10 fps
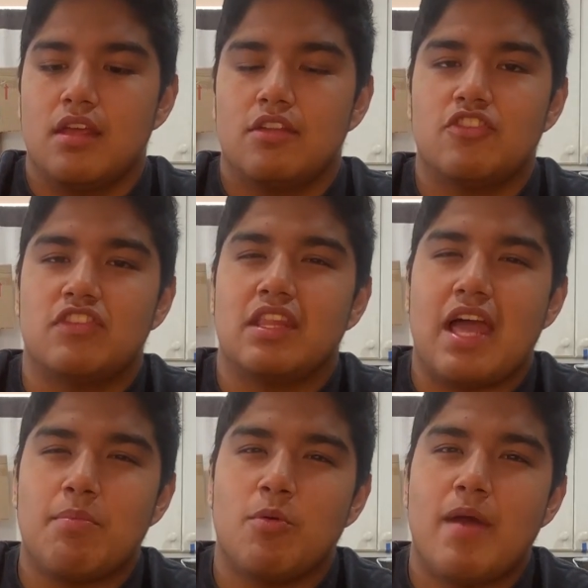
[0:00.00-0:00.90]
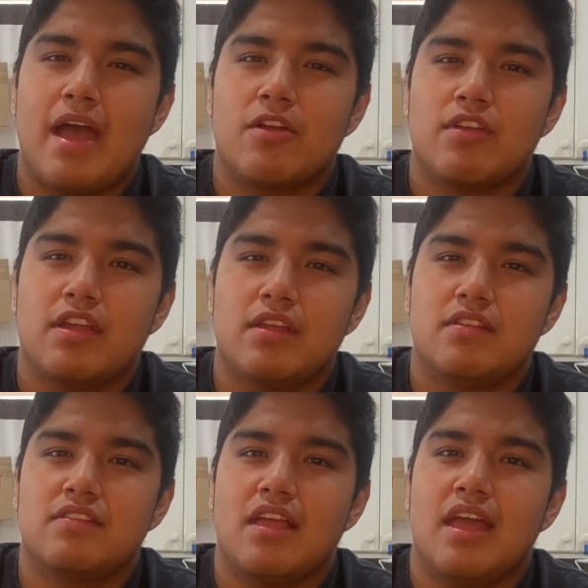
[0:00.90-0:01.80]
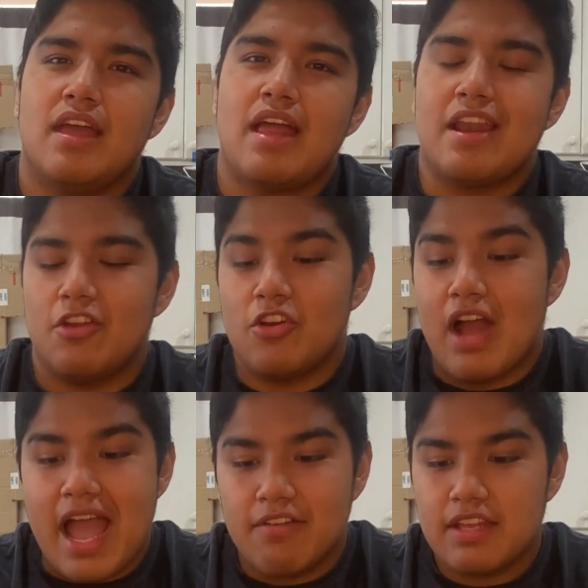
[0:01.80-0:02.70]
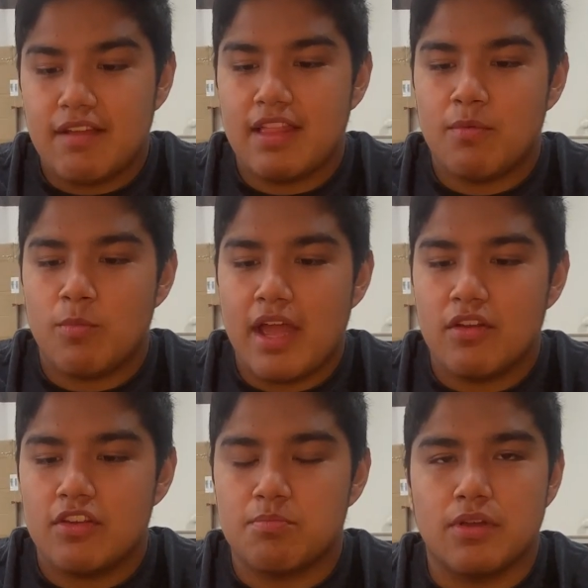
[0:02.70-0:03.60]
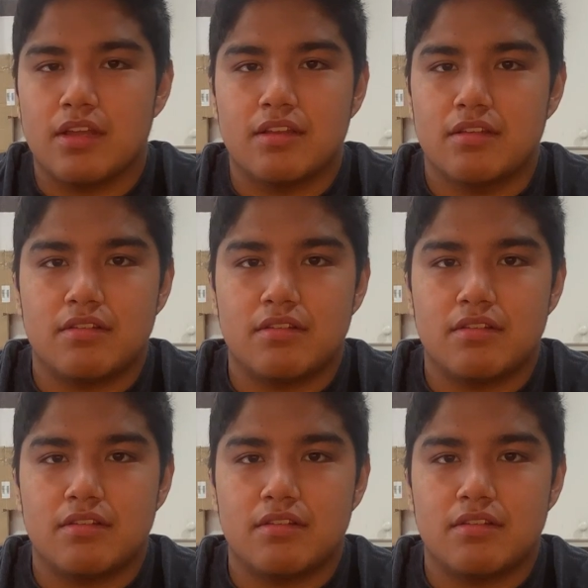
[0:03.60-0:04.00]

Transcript: just the LiPo batteries, and I know you don't have to have LiPo batteries, but